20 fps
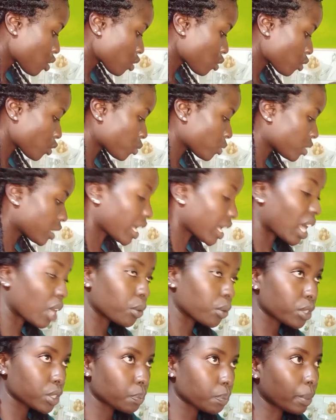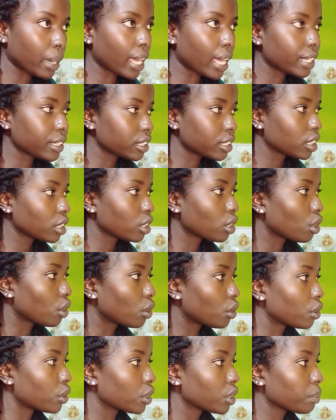So today I was planning
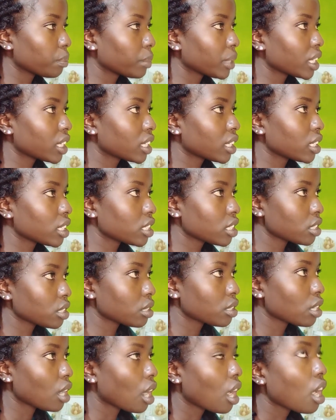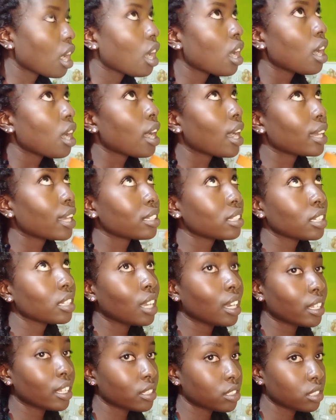on making honey
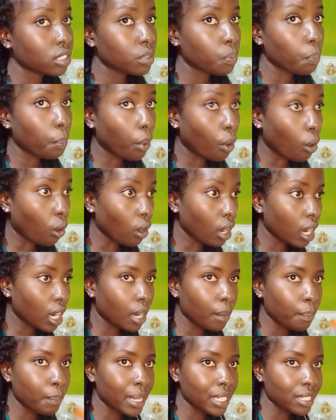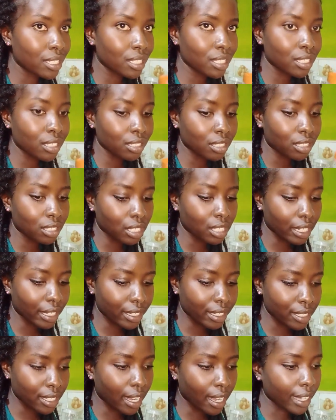glazed pork, but since it's
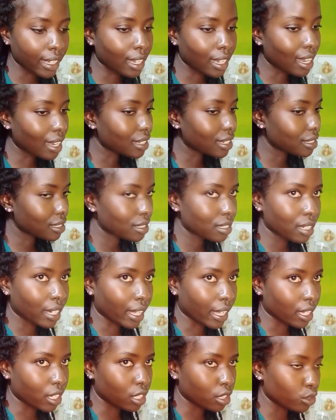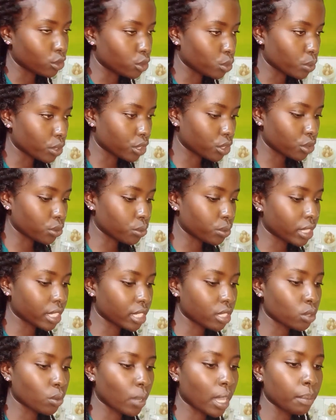late, I can't like do it today.
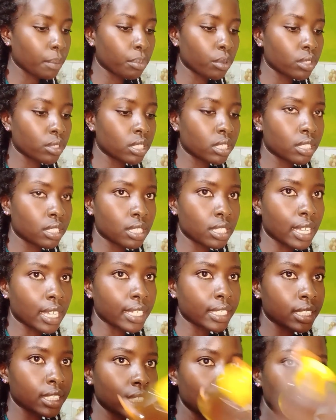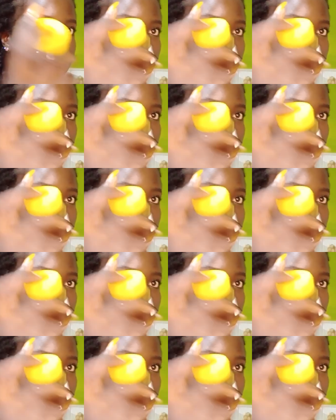So I bought this honey